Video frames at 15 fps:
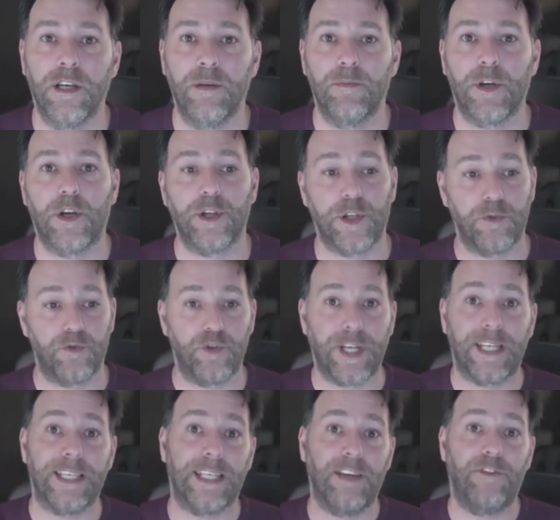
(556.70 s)
because I was
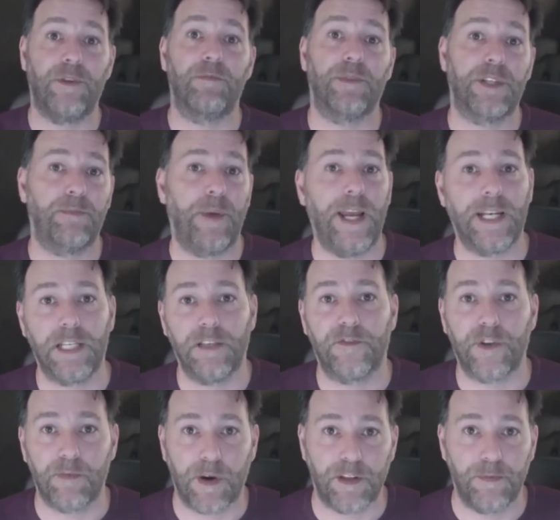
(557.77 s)
reading different
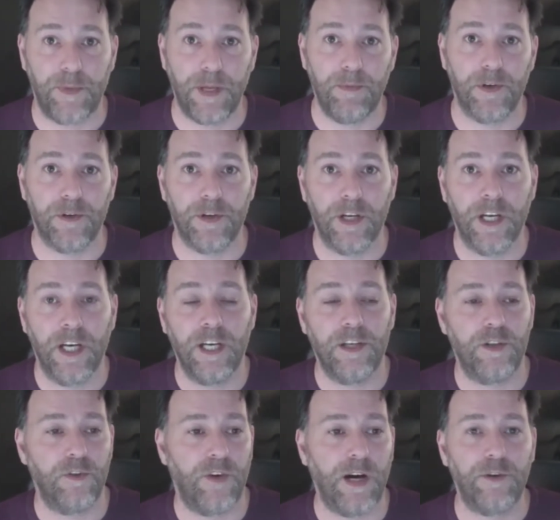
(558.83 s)
perspectives from other people.
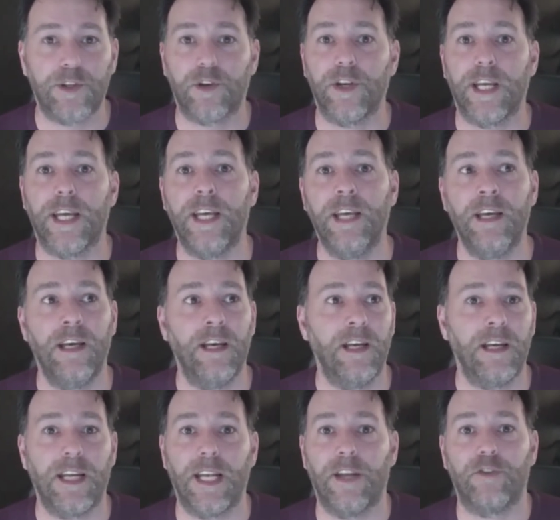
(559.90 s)
So if I was going to
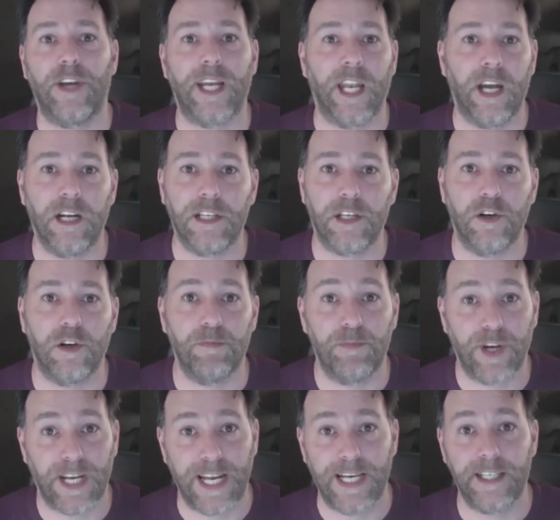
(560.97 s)
kind of write an article on
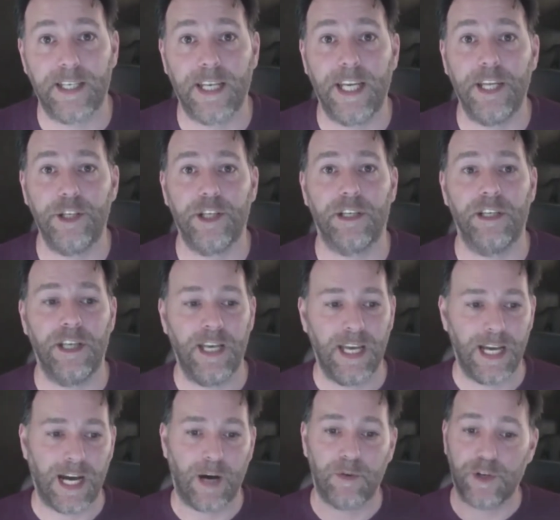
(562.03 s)
procrastination,
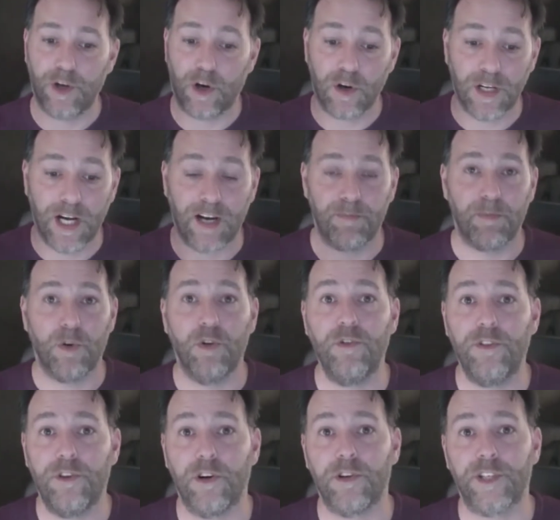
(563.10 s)
I would not only have my
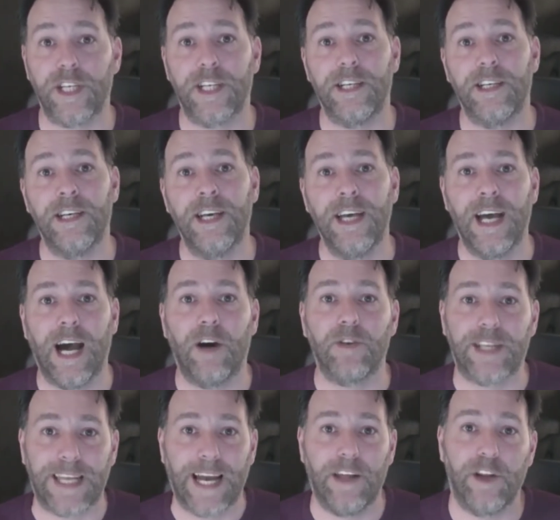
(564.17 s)
own thoughts in it, I
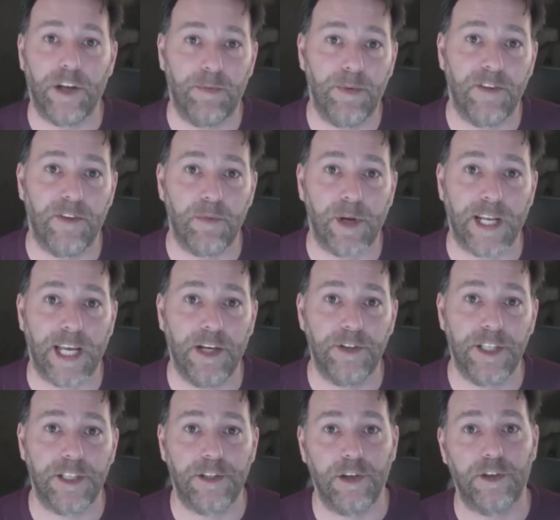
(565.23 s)
would gather up everybody
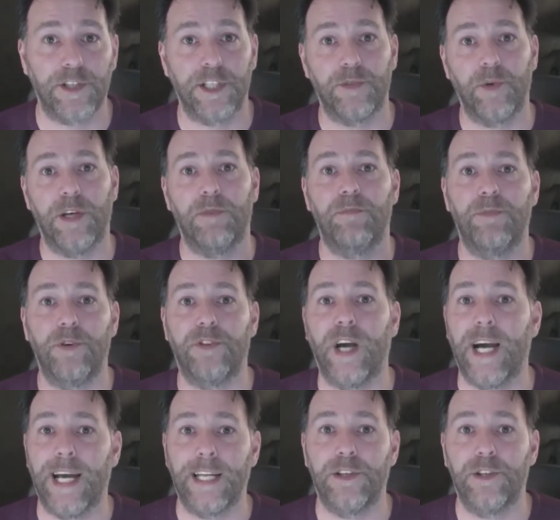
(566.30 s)
else's thoughts as well and put
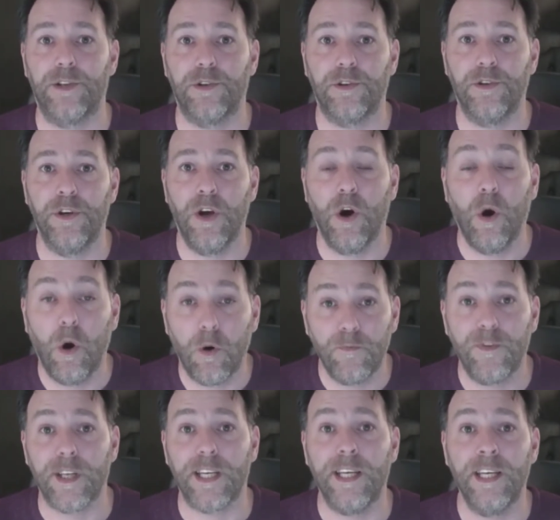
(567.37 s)
that into,
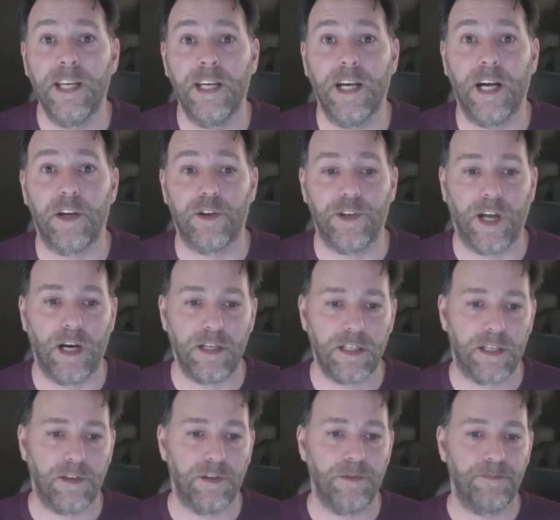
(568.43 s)
hopefully, a good
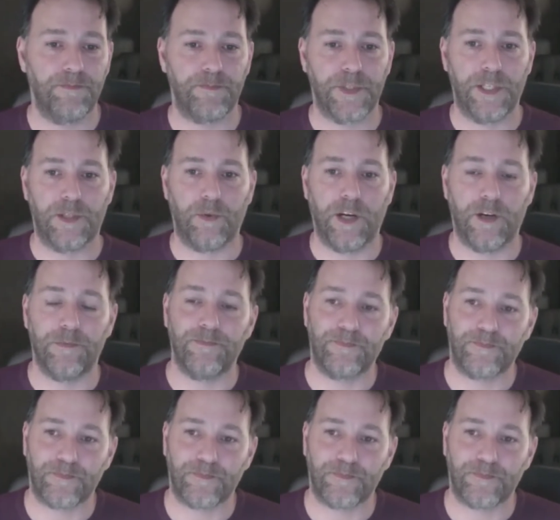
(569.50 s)
article as well.